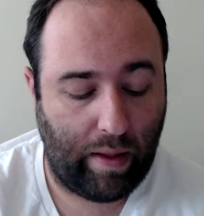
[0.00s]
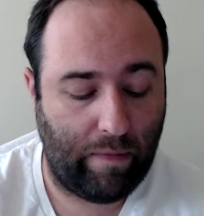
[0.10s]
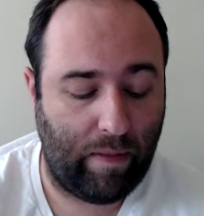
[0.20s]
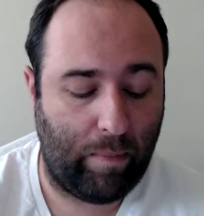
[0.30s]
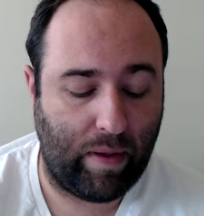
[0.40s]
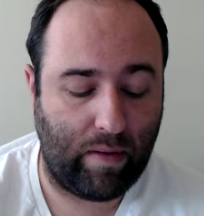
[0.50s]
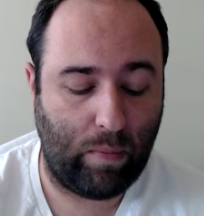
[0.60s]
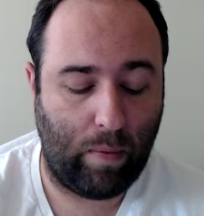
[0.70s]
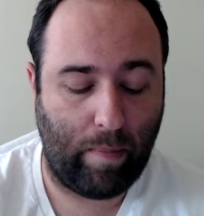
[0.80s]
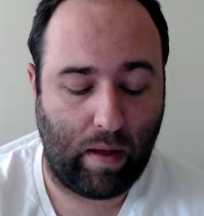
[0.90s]
And then we cut
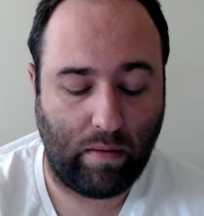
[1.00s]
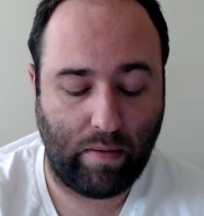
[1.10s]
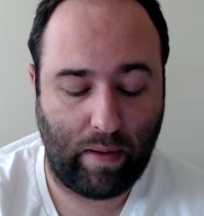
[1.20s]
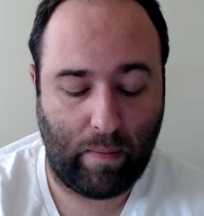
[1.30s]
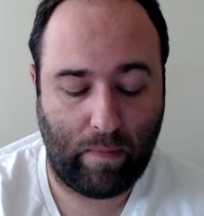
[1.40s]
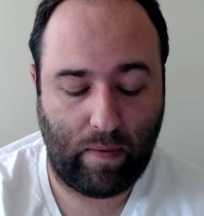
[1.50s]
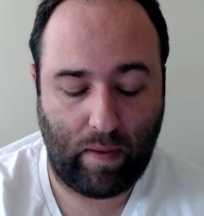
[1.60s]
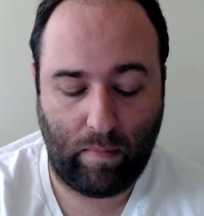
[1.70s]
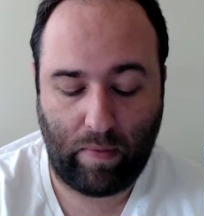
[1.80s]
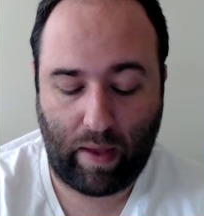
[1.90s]
to where Malcolm gives
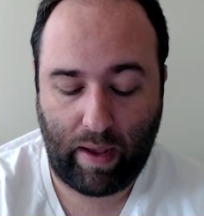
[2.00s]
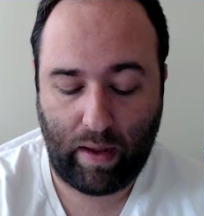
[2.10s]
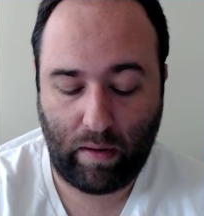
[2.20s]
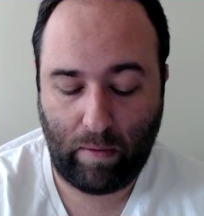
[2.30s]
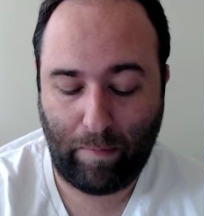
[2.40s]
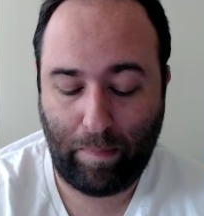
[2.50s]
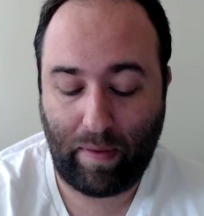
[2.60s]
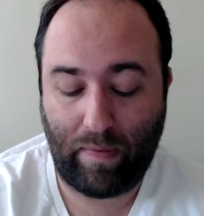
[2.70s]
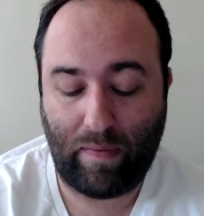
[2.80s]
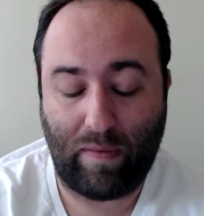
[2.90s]
him the idol,
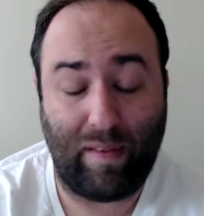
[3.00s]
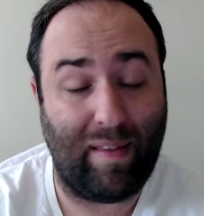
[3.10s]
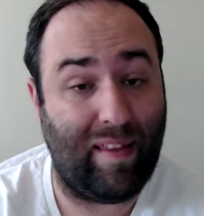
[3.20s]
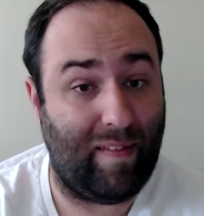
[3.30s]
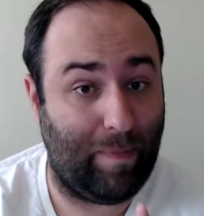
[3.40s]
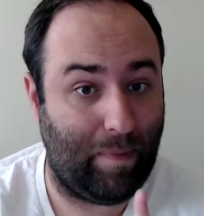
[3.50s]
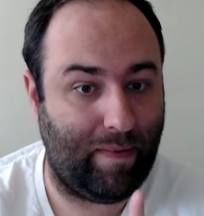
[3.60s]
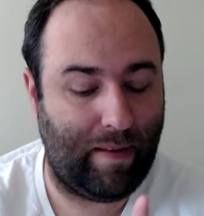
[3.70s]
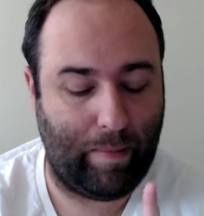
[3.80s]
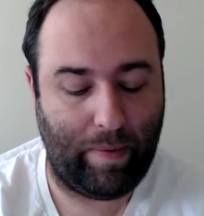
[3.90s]
but it's, it's
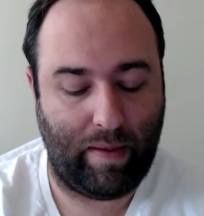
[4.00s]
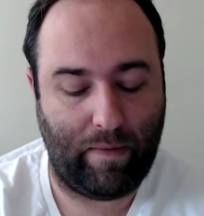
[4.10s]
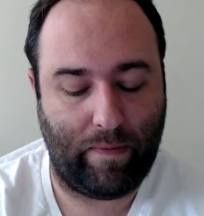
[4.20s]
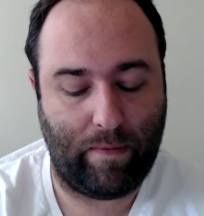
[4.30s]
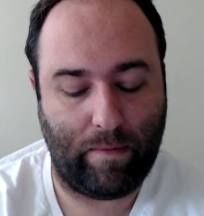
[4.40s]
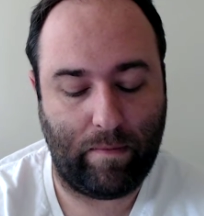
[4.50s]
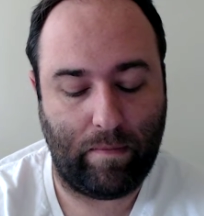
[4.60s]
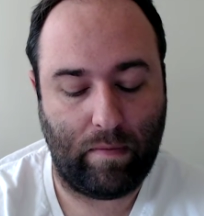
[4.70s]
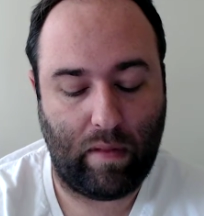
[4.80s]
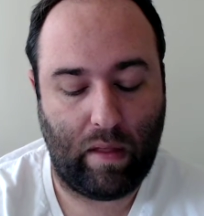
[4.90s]
missing a piece.
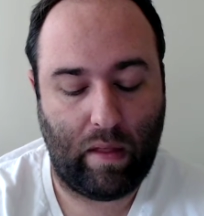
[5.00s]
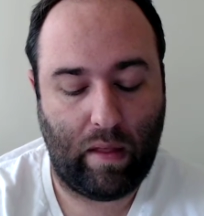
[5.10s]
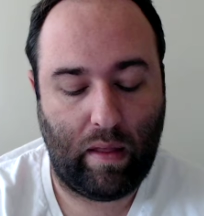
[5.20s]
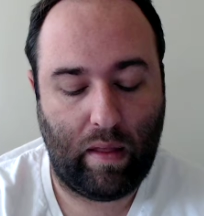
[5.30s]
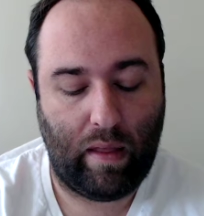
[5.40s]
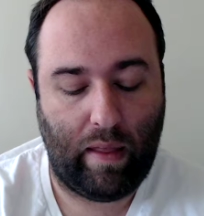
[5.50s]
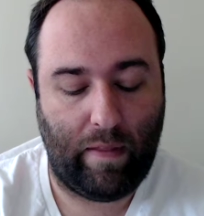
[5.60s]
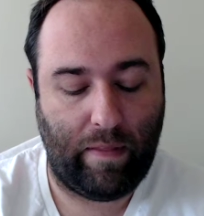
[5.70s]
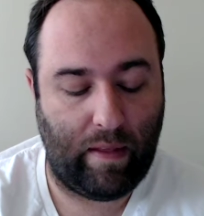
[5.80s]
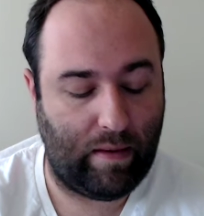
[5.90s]

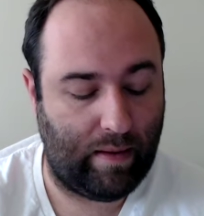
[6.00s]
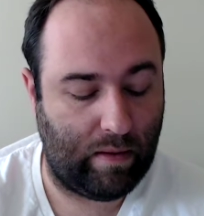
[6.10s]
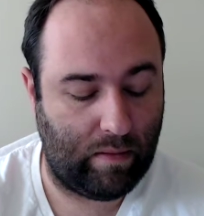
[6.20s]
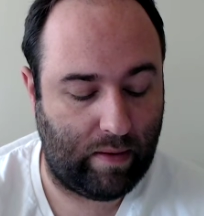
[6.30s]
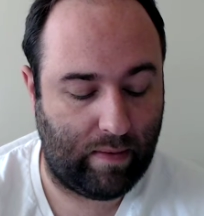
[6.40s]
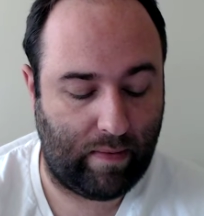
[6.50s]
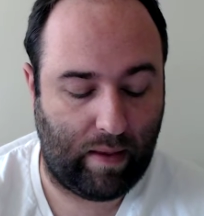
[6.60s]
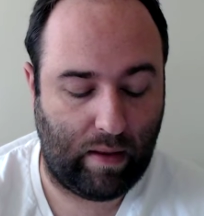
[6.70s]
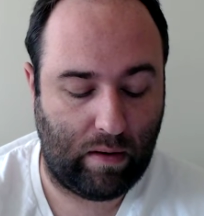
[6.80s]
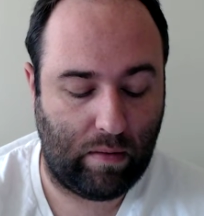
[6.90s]
And then Diggle tells
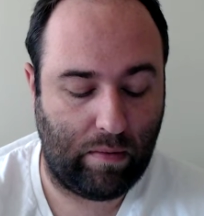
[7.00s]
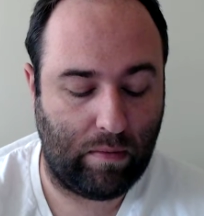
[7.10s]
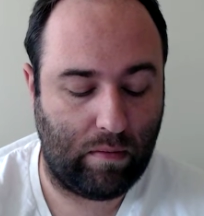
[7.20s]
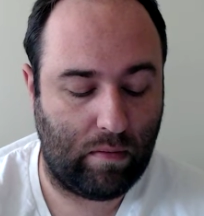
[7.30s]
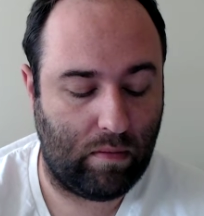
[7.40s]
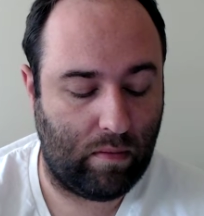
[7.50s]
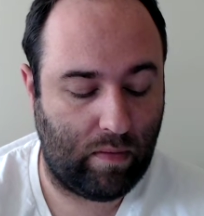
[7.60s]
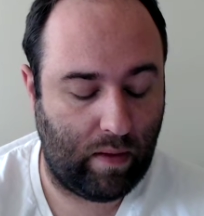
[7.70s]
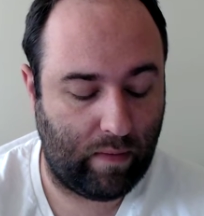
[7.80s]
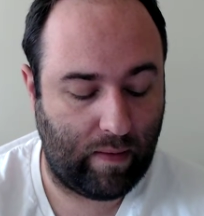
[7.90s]
Andy,
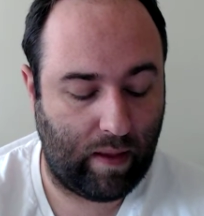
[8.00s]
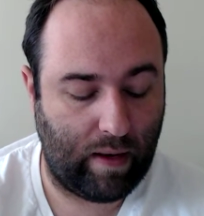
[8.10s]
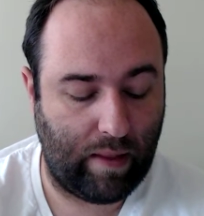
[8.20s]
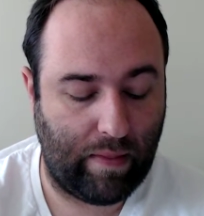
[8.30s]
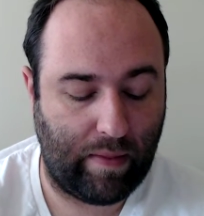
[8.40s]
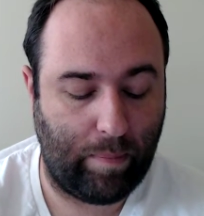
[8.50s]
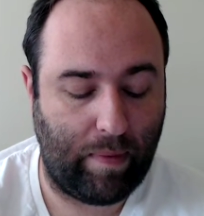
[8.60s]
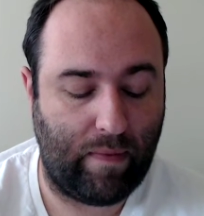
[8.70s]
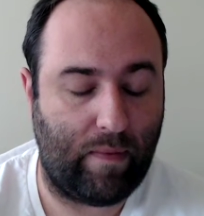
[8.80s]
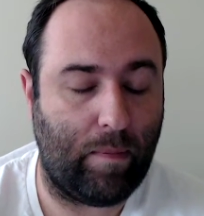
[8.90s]
tells Andy that the
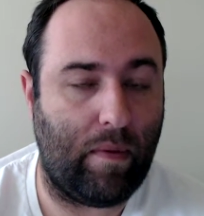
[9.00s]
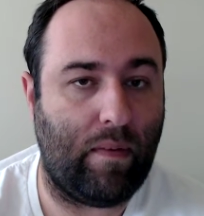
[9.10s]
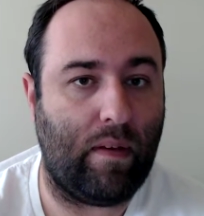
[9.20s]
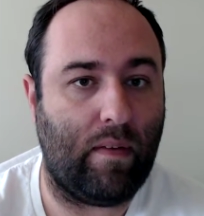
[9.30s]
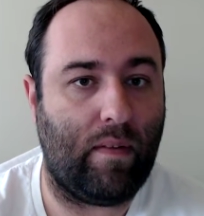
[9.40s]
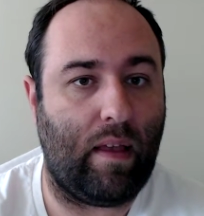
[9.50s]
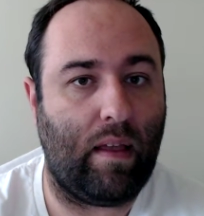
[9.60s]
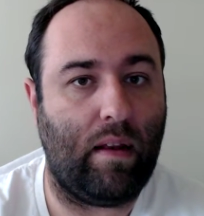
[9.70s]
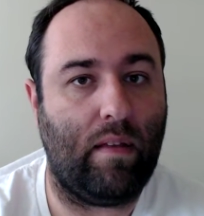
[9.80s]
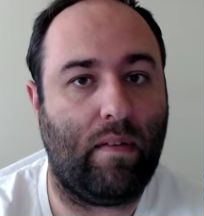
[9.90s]
piece is missing because
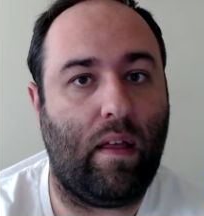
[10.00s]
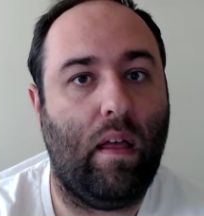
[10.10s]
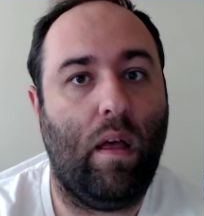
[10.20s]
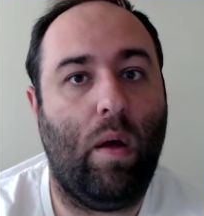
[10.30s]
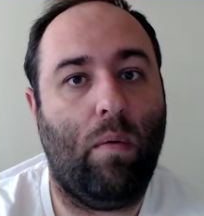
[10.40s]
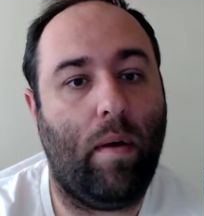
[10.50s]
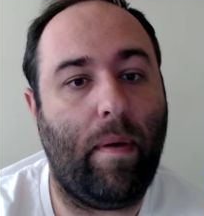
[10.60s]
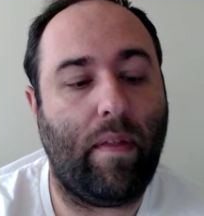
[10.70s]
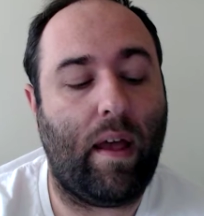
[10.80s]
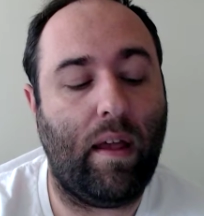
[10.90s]
Andy is like, what
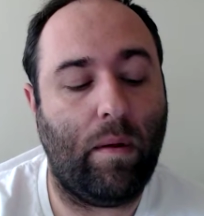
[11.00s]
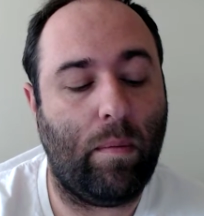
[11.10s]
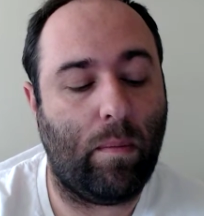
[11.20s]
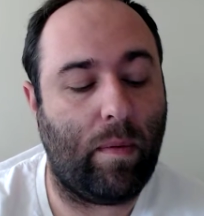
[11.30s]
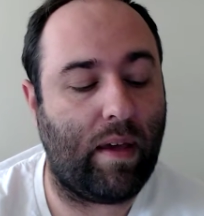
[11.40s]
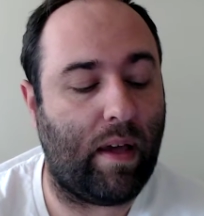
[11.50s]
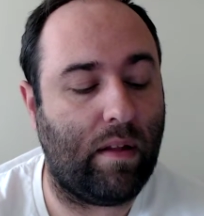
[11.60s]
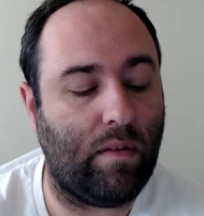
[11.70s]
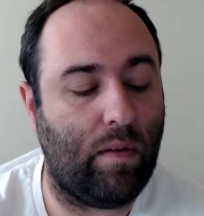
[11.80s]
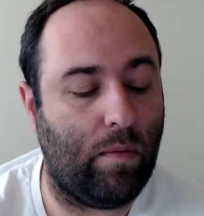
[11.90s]
about the idol? We
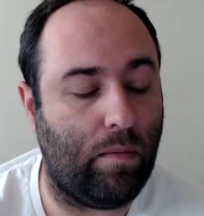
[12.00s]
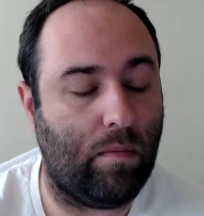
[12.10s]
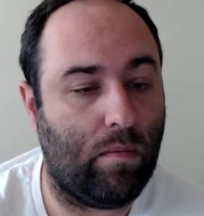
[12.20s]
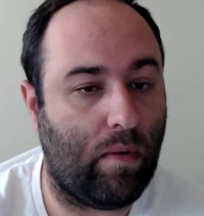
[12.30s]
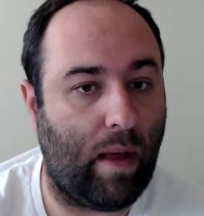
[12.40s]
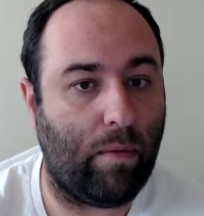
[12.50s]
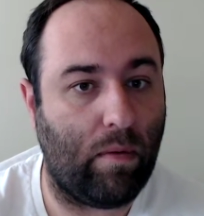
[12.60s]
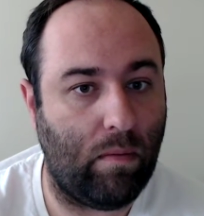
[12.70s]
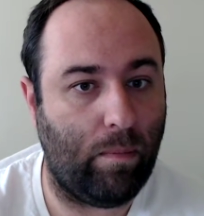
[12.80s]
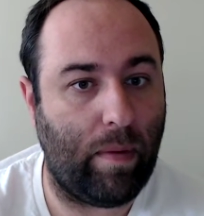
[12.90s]
got to, how are we
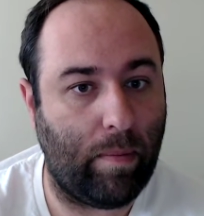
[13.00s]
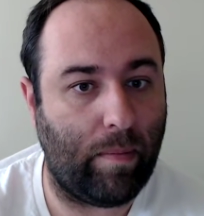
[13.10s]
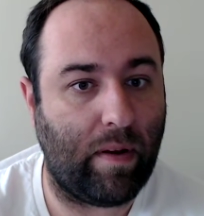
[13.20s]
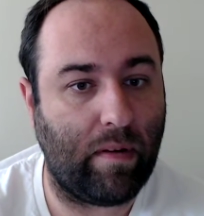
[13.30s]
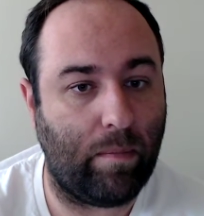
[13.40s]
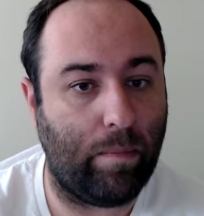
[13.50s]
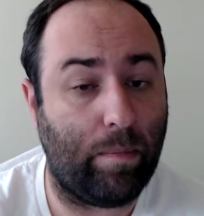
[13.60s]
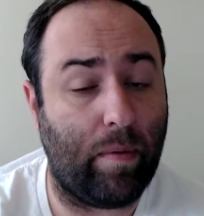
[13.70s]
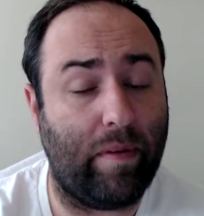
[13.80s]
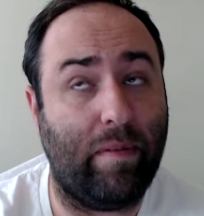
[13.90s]
going to be prepared,
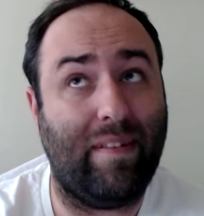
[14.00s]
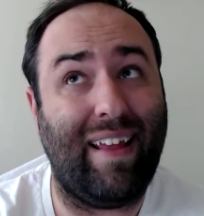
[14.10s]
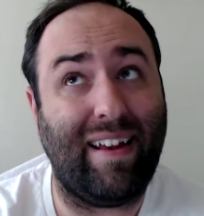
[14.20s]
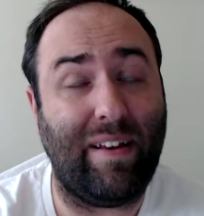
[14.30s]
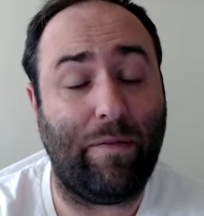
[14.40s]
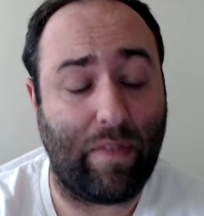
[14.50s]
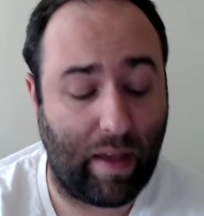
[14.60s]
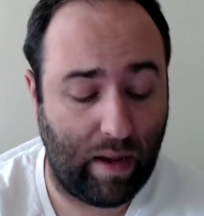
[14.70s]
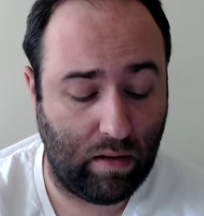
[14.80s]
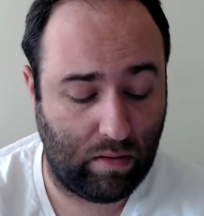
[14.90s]
protected from
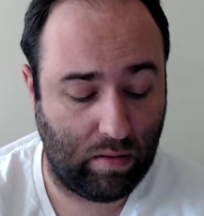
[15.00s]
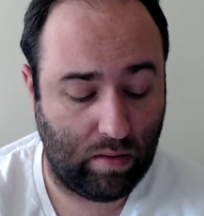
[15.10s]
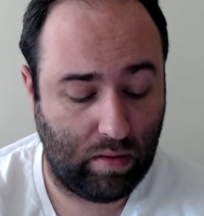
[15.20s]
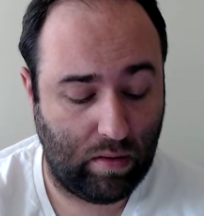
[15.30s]
the idol?